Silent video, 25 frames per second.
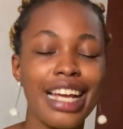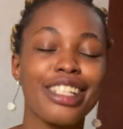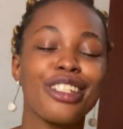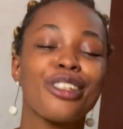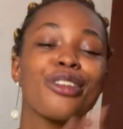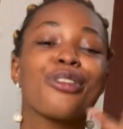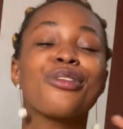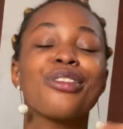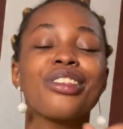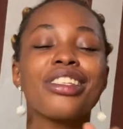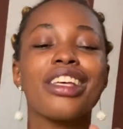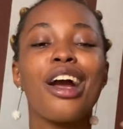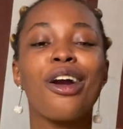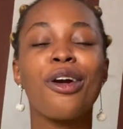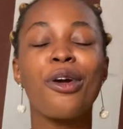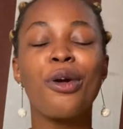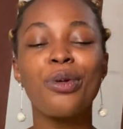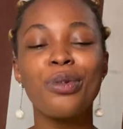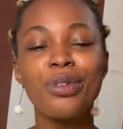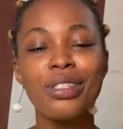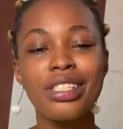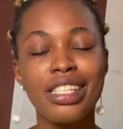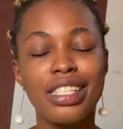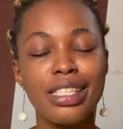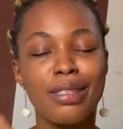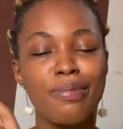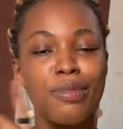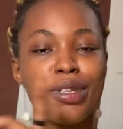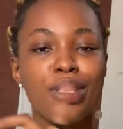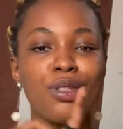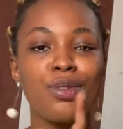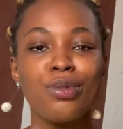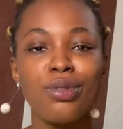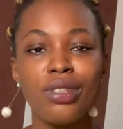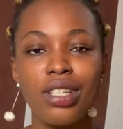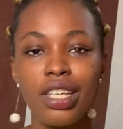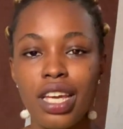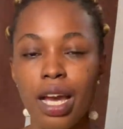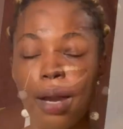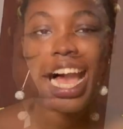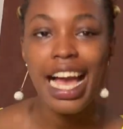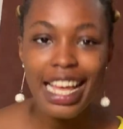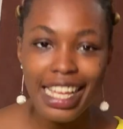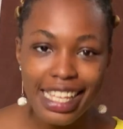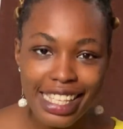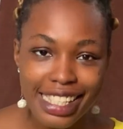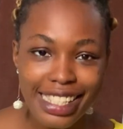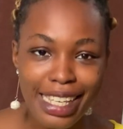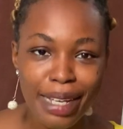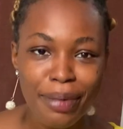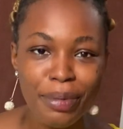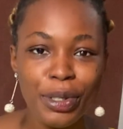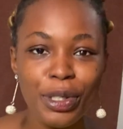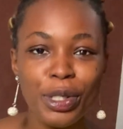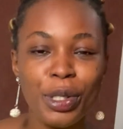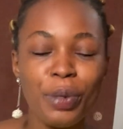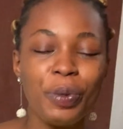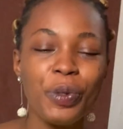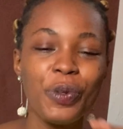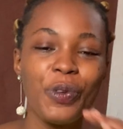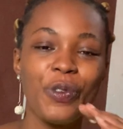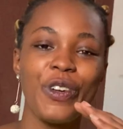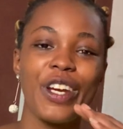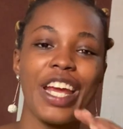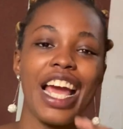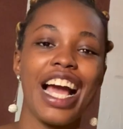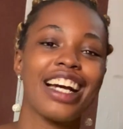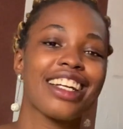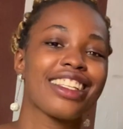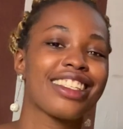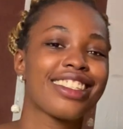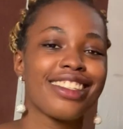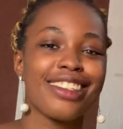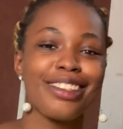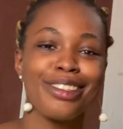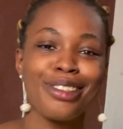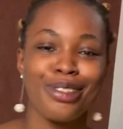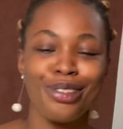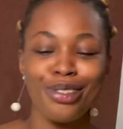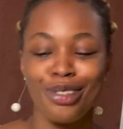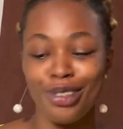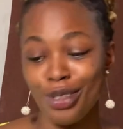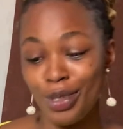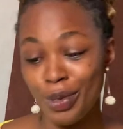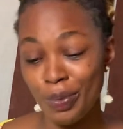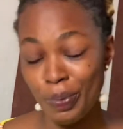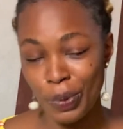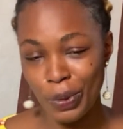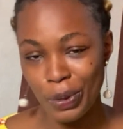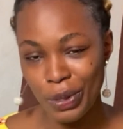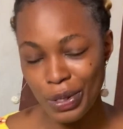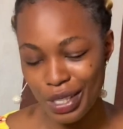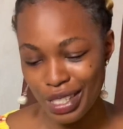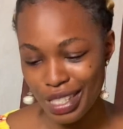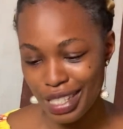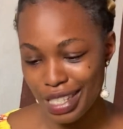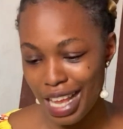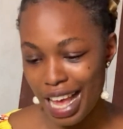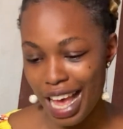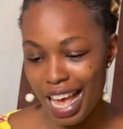Cherizia called it middle layer. And I'm going to be reacting to this post